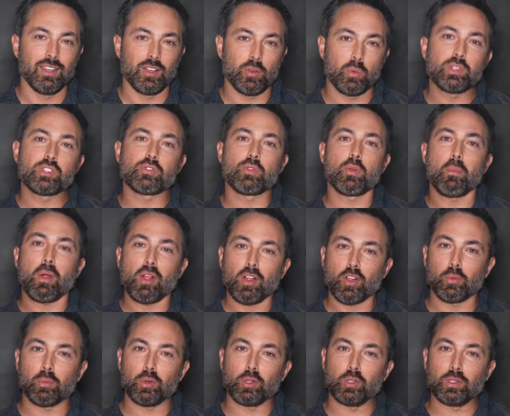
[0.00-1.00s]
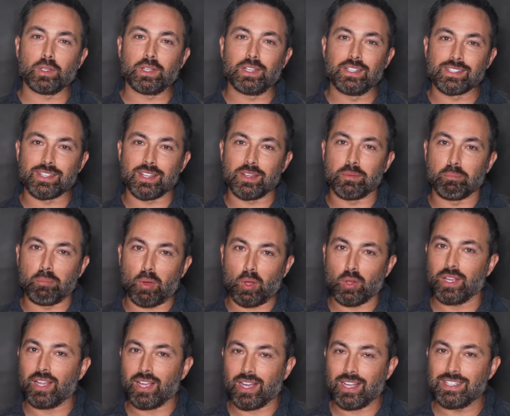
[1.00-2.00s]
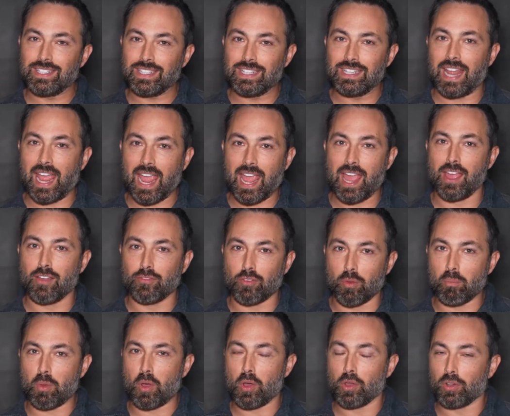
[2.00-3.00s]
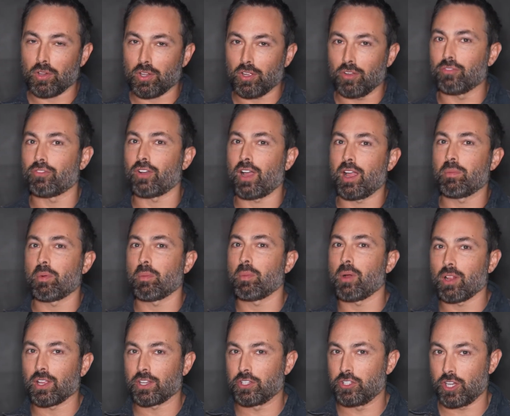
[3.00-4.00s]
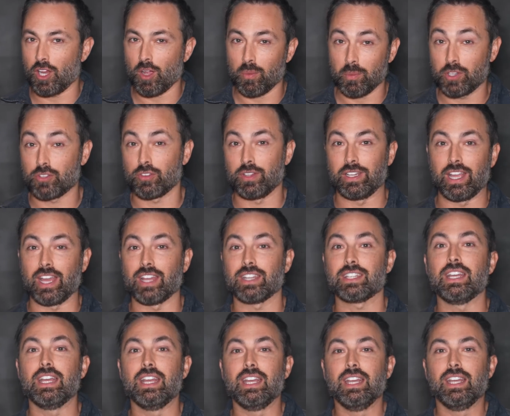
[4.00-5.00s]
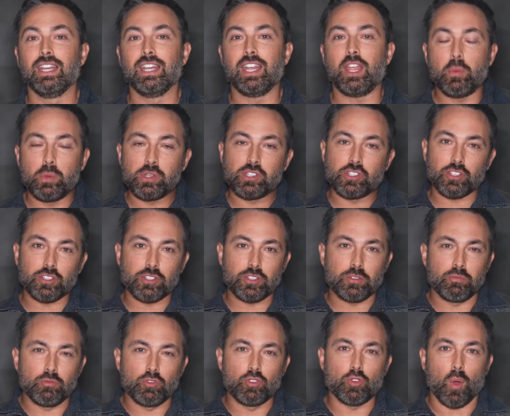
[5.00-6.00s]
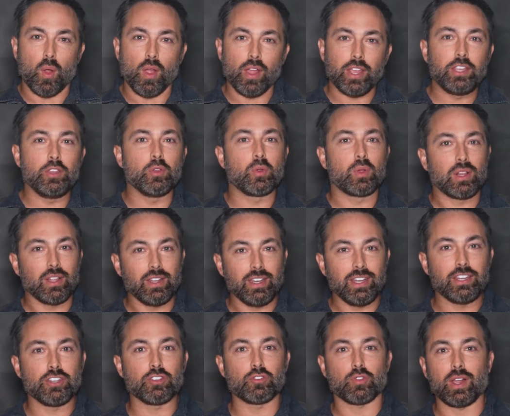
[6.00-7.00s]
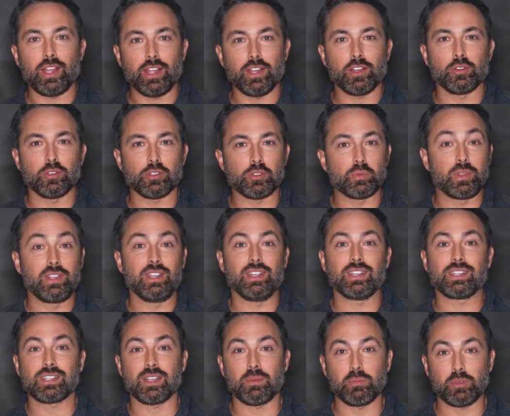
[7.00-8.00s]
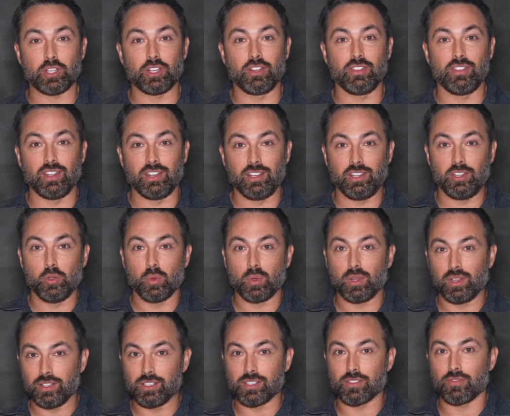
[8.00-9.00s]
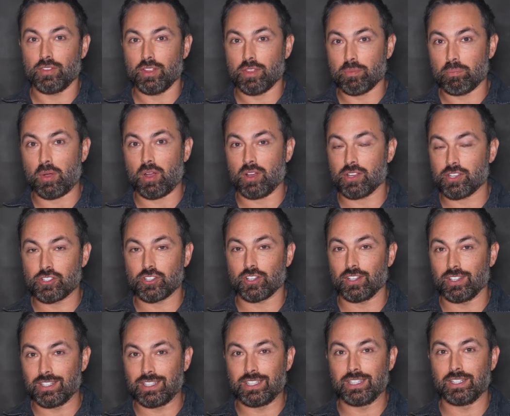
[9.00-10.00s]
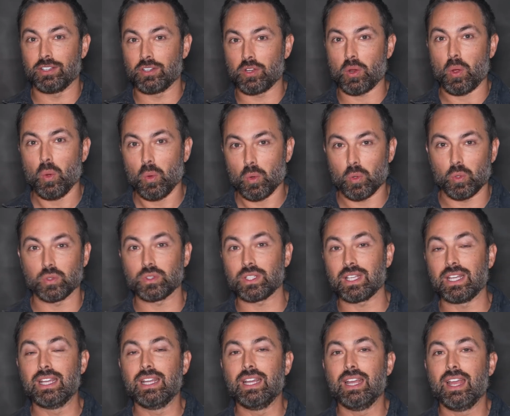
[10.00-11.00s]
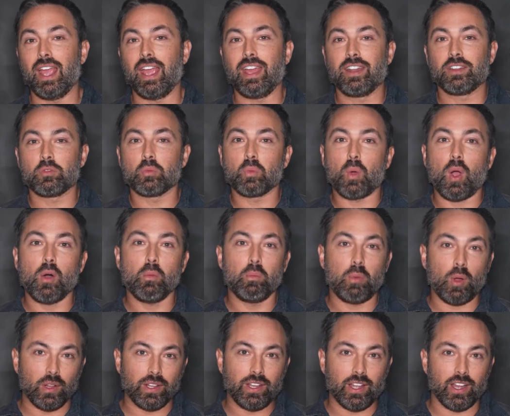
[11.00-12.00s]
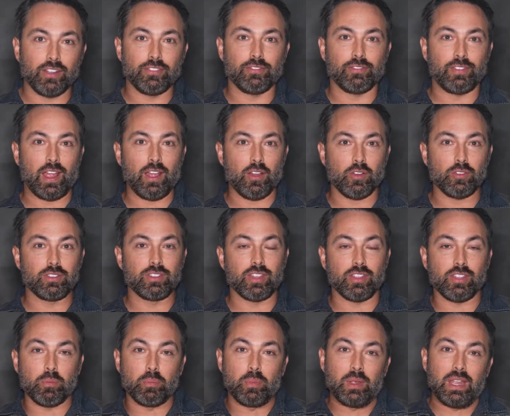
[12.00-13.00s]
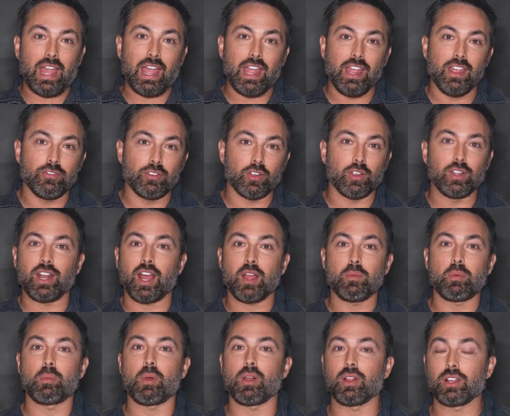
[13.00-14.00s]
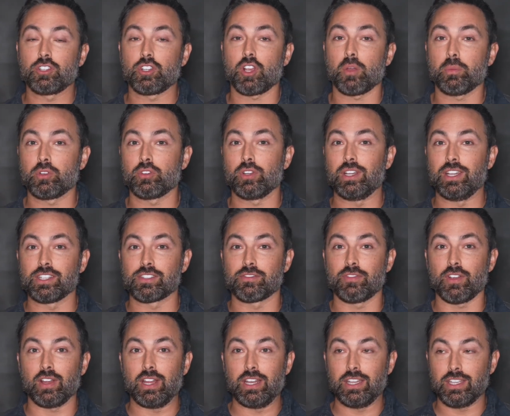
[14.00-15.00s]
What's remarkable is that Bolyai didn't have a model of hyperbolic geometry yet. He was just drawing Euclidean triangles with the assumption that Euclid's fifth postulate didn't hold. And while Bolyai found that the behavior in hyperbolic geometry is very